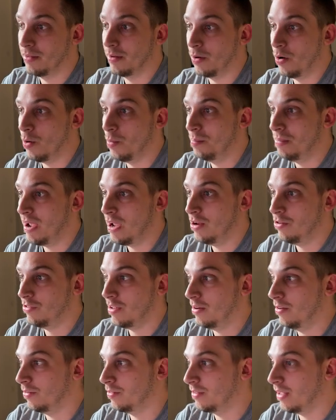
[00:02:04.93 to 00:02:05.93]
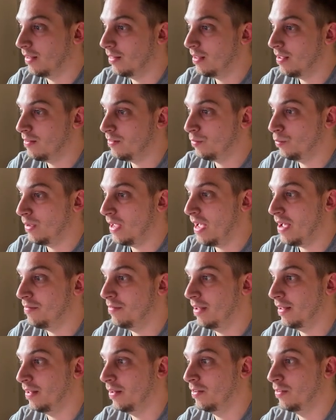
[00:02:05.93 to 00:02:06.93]
homepage that looks like this. We
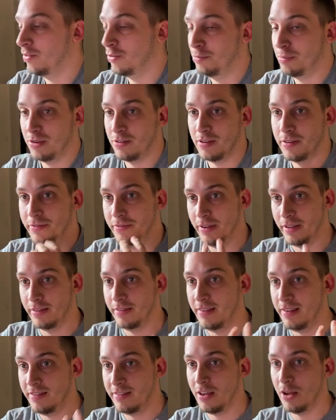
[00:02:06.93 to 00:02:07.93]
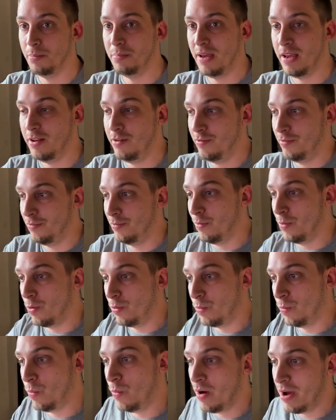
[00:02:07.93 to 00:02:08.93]
have like a specific detail page
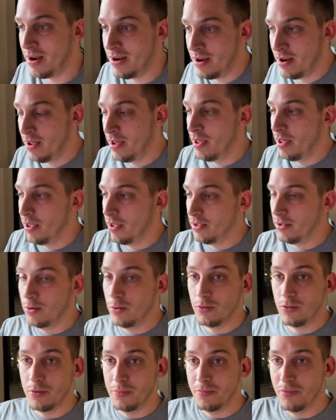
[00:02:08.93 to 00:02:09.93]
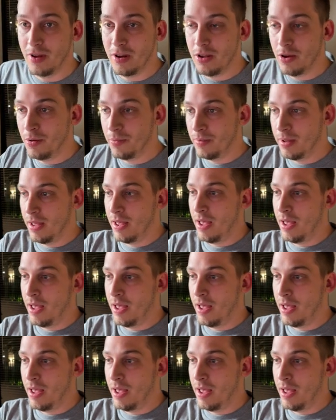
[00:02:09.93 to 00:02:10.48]
for one YouTube video.